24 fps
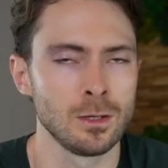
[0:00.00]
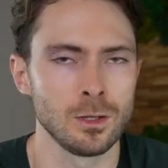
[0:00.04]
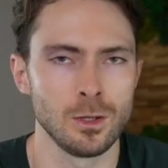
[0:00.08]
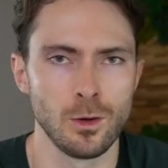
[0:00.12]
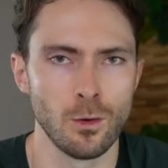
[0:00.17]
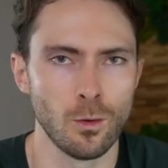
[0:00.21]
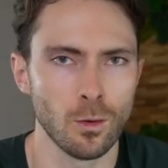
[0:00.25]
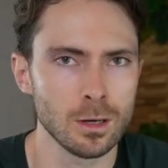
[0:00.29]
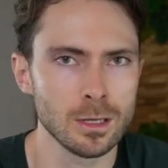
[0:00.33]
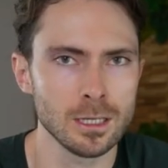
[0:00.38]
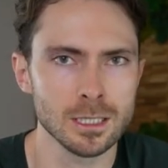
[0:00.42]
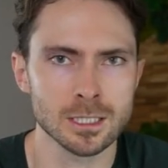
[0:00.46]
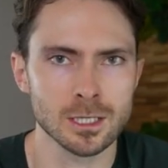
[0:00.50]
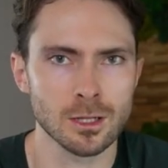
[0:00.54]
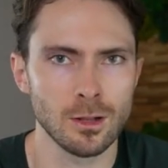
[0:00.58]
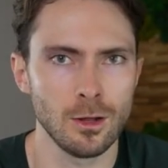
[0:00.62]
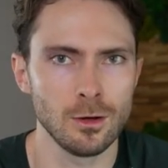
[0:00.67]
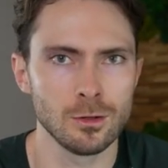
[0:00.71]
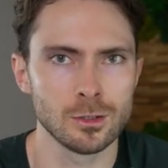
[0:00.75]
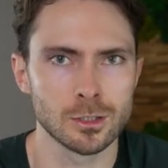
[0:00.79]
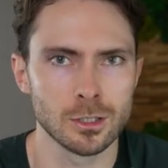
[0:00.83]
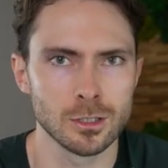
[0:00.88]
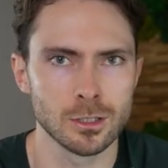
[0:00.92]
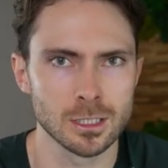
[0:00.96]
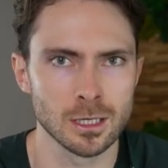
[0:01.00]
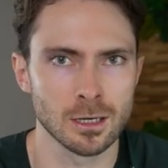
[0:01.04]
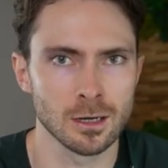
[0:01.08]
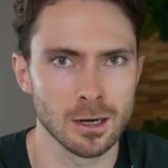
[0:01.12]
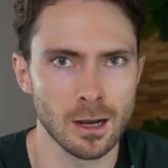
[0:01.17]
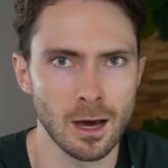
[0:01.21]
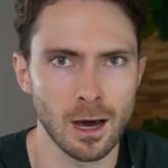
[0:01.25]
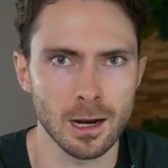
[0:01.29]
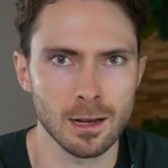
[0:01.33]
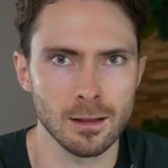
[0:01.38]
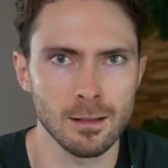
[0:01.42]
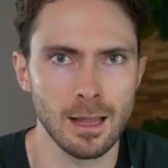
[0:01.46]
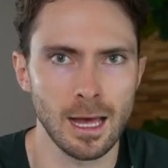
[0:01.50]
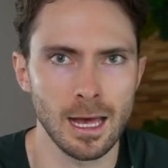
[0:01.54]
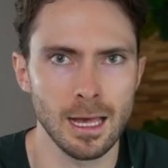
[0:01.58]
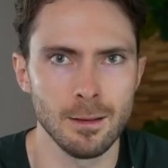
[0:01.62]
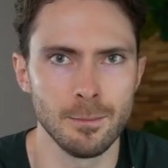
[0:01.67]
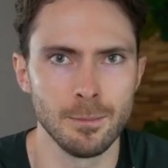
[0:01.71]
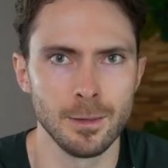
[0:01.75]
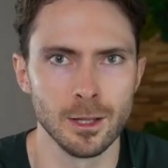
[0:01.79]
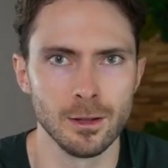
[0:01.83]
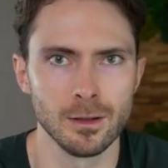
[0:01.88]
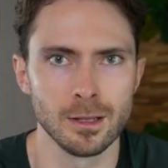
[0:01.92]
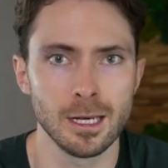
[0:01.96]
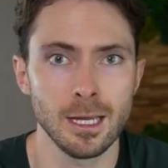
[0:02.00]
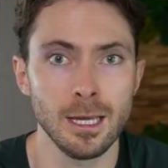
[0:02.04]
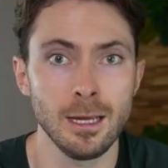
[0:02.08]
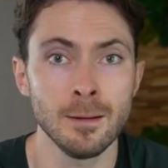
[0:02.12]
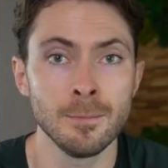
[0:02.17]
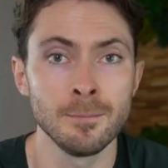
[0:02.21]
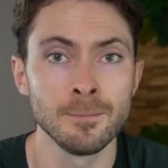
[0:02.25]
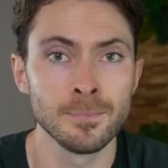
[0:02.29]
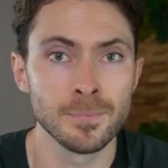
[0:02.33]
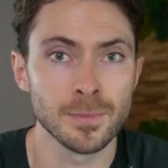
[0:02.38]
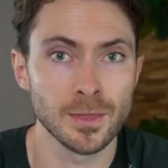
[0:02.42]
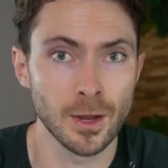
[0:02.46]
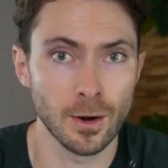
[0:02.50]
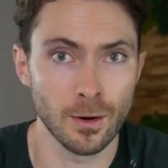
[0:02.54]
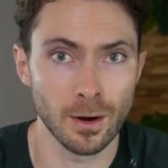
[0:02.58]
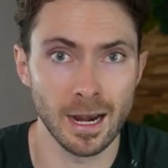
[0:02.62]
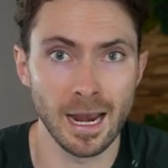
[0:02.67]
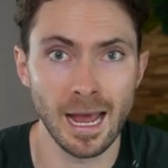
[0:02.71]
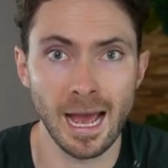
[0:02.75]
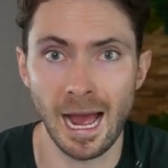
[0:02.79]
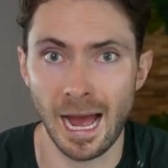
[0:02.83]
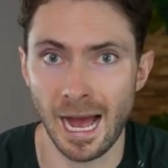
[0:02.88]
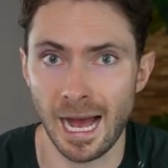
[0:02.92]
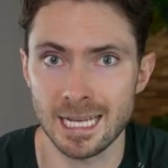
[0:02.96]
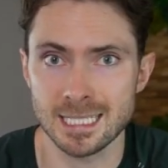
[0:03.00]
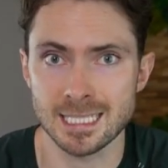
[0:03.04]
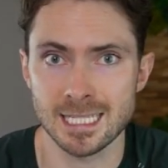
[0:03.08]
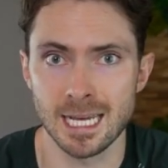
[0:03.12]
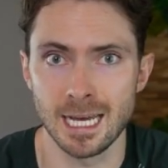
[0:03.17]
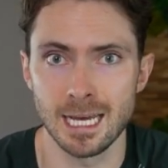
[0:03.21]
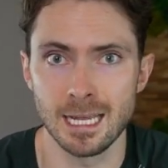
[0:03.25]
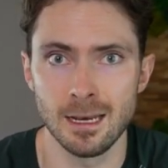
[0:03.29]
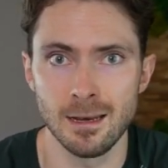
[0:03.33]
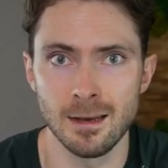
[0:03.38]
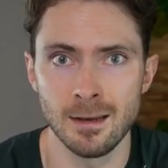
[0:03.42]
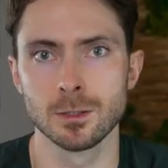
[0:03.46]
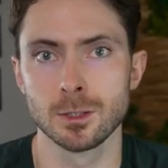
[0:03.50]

Your disclosures are not a liability, they're an asset.